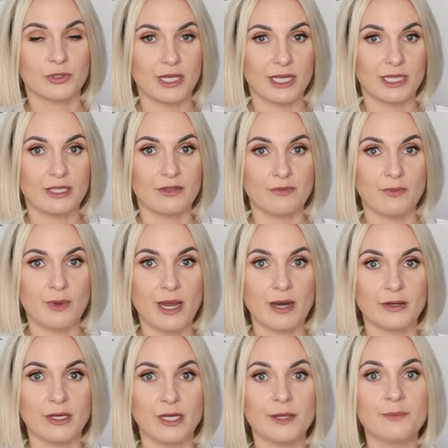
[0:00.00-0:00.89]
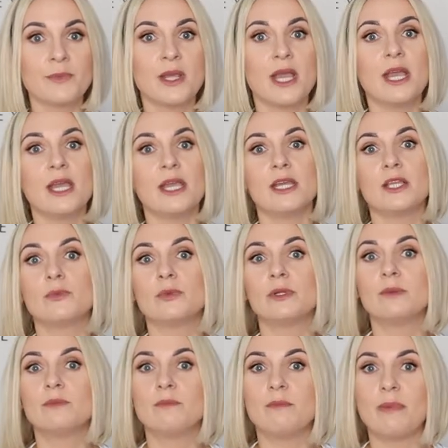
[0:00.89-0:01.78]
protective barrier. It
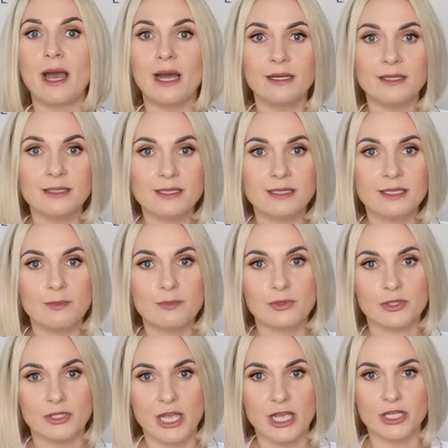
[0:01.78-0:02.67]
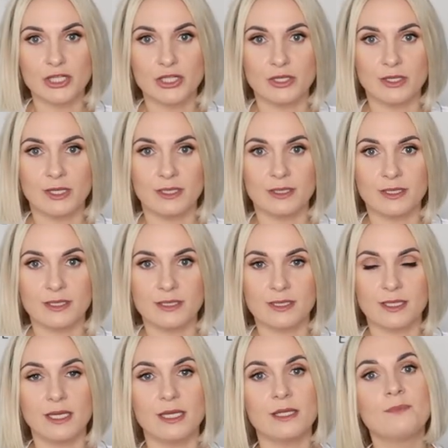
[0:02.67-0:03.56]
will balance the protection in the
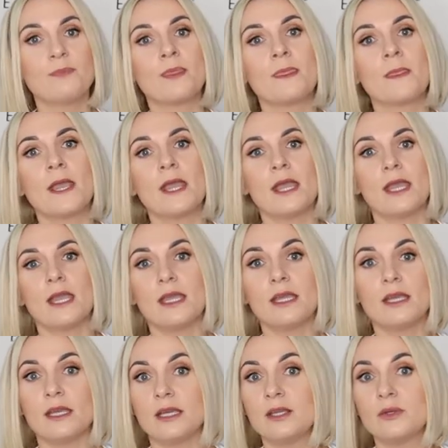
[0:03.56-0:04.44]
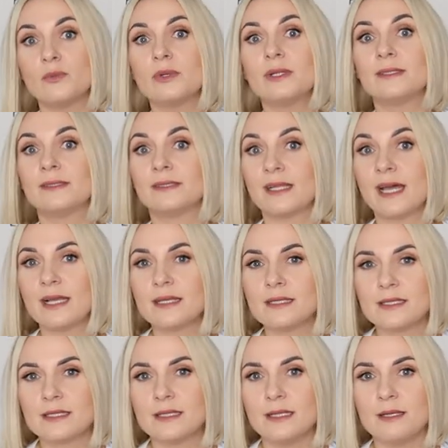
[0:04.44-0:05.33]
skin. It will
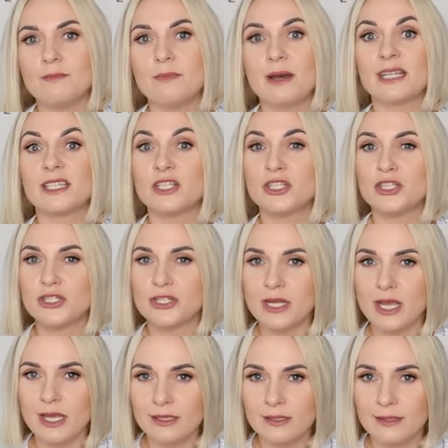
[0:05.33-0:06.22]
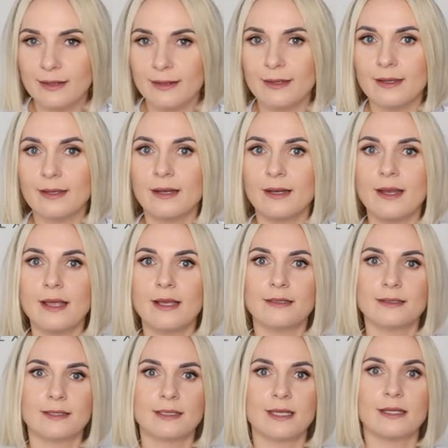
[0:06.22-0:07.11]
nicely but gently
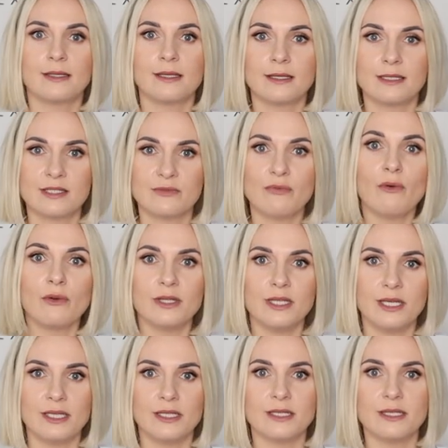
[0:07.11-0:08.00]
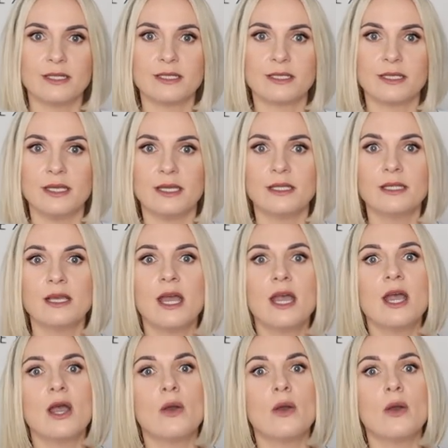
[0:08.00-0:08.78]
cleanse and exfoliate the skin,